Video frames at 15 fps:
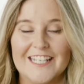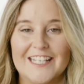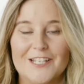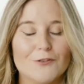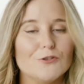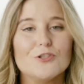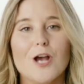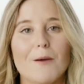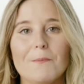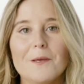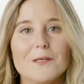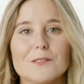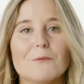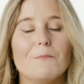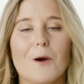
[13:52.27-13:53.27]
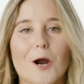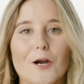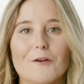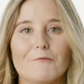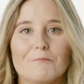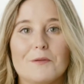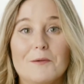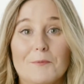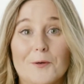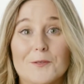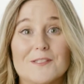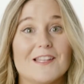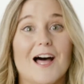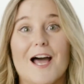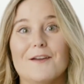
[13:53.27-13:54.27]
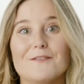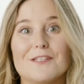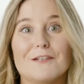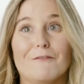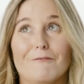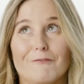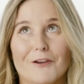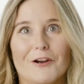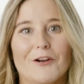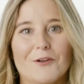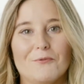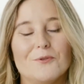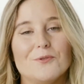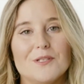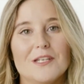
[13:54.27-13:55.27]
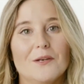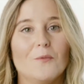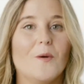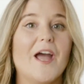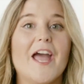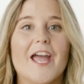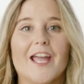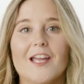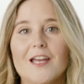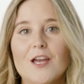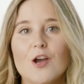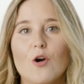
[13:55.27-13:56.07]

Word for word: You know, shopping is a part of people's lives in a very routine way.